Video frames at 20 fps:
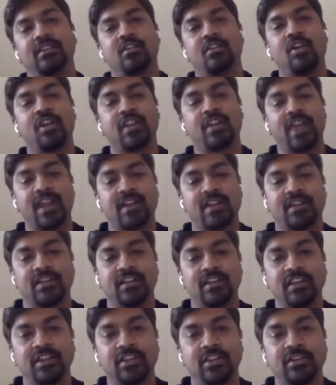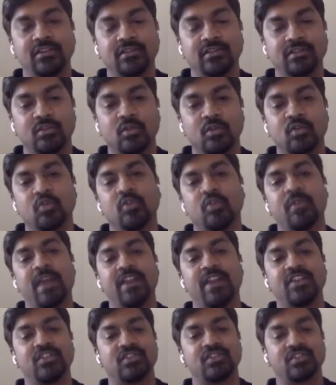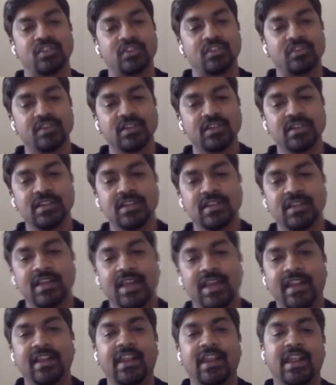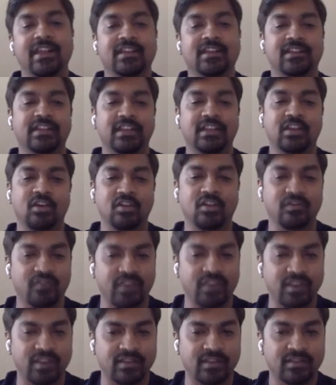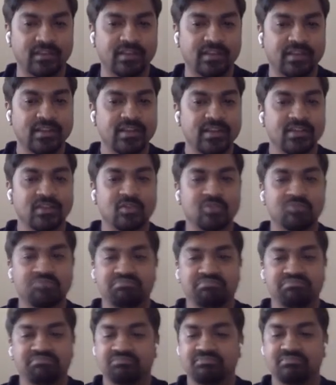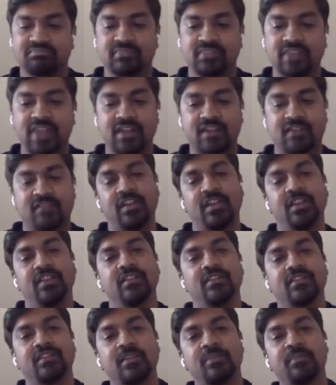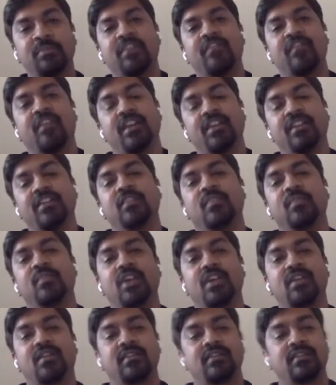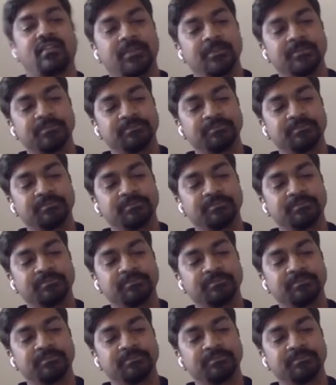contact the ozone manager server and get the configs so that will simplify this process